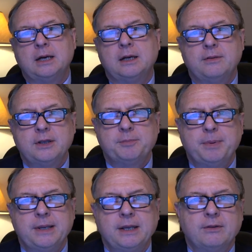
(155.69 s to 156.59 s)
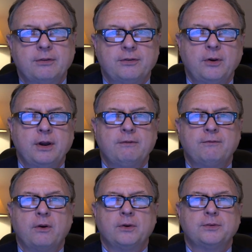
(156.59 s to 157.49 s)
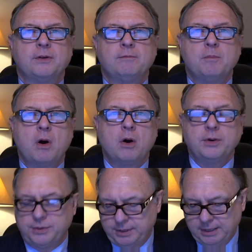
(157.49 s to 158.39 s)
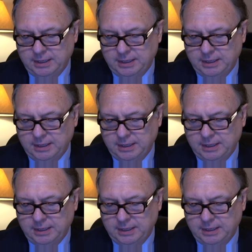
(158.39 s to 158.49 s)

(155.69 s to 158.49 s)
This being the 31st of March,